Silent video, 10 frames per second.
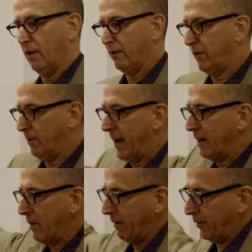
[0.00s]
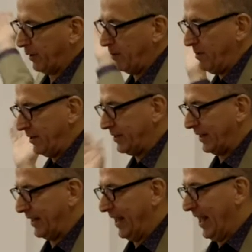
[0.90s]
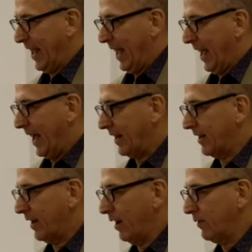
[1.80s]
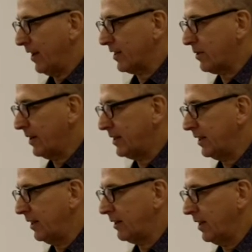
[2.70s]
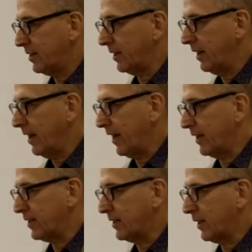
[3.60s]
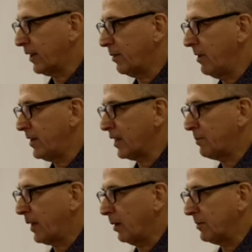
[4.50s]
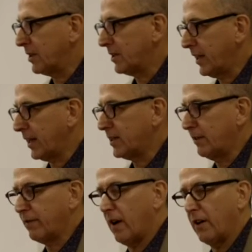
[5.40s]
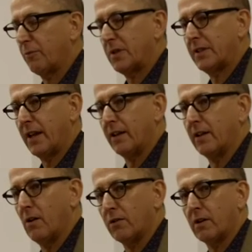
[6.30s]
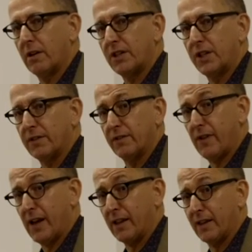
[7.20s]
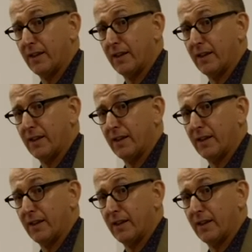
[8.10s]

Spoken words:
from anywhere in the community. And over the last 20, 30 years, the community has become 65% non-Christian faith.